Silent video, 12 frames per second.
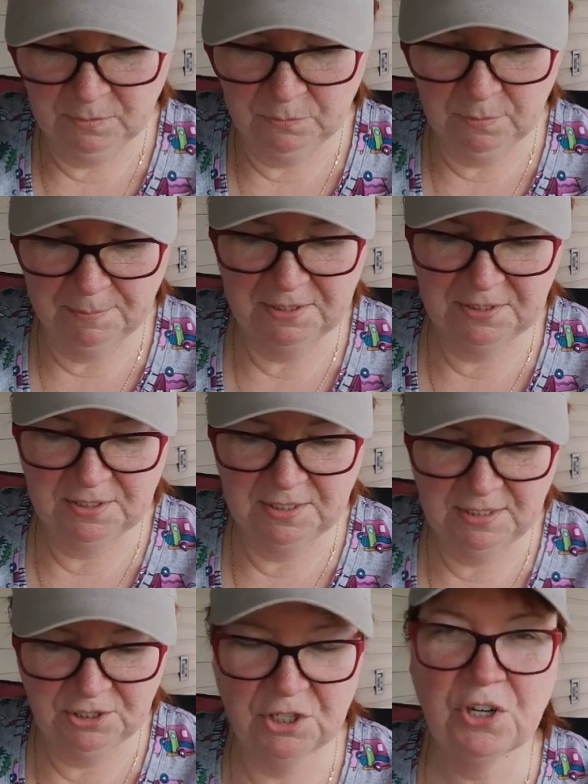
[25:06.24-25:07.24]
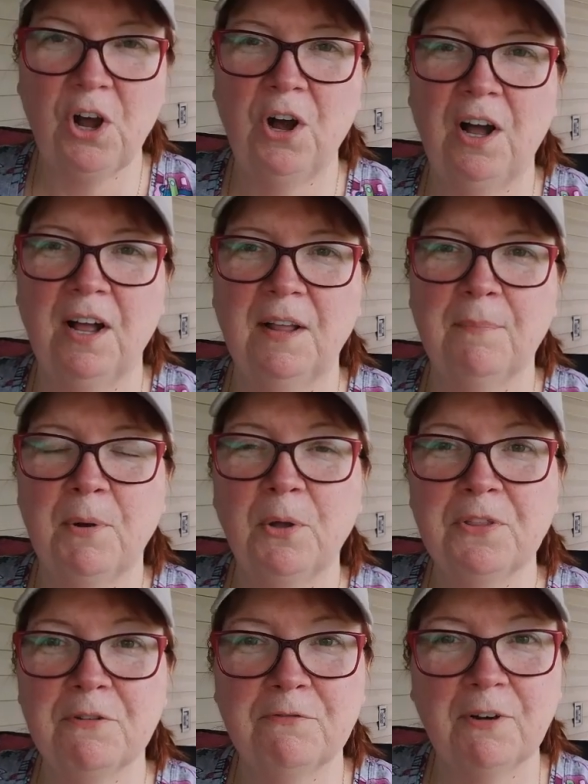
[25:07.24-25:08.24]
will be stitched on, both
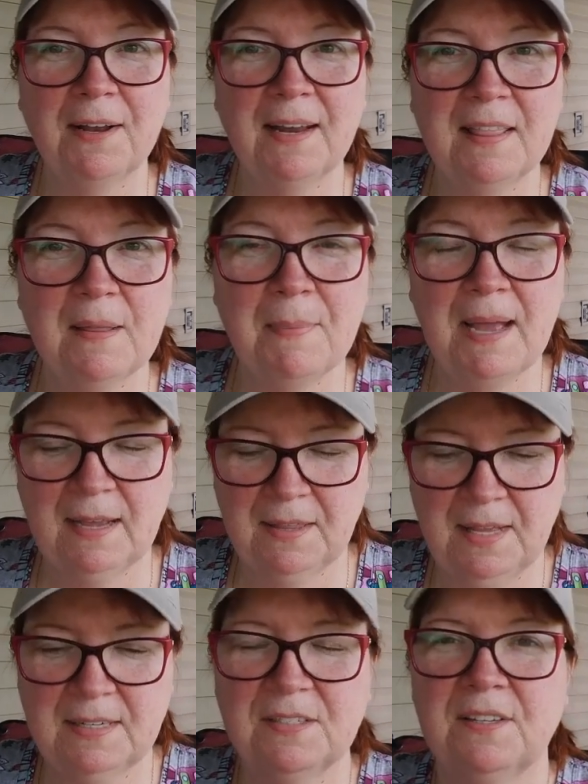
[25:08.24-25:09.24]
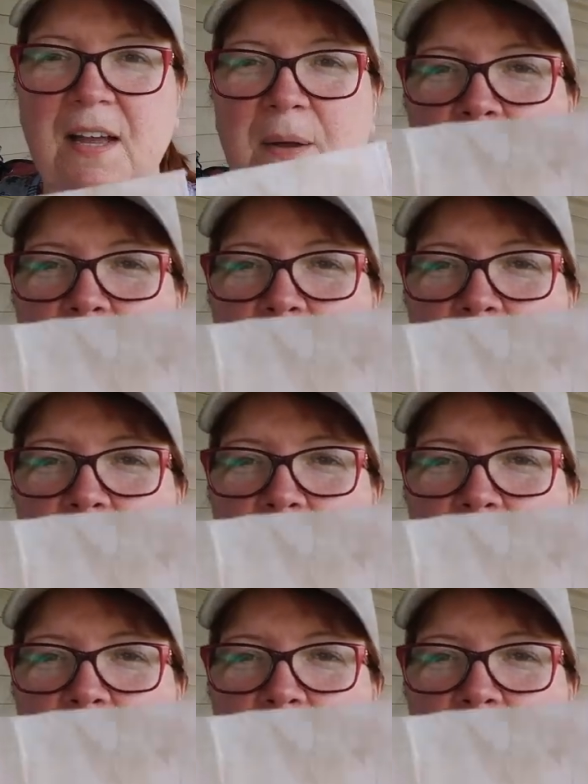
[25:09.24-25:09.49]
the front and the back of that design